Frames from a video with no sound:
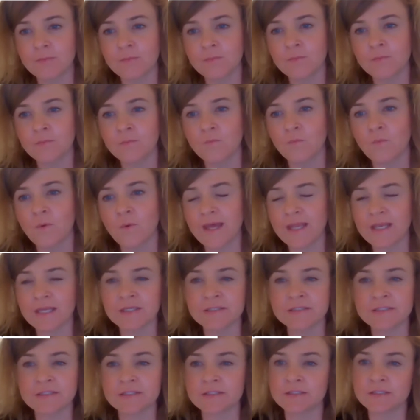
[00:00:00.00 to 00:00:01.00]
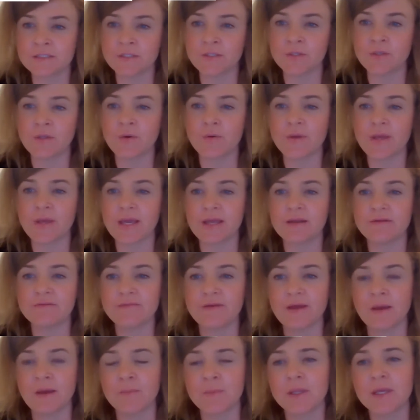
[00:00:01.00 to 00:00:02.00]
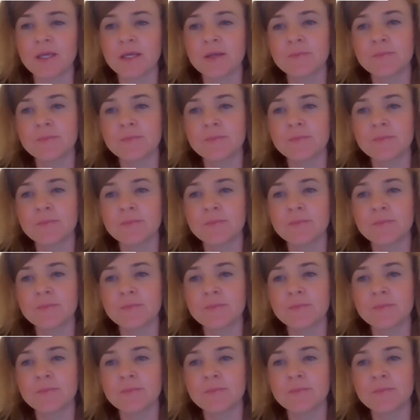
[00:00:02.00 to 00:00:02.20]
waiting to still locate a family?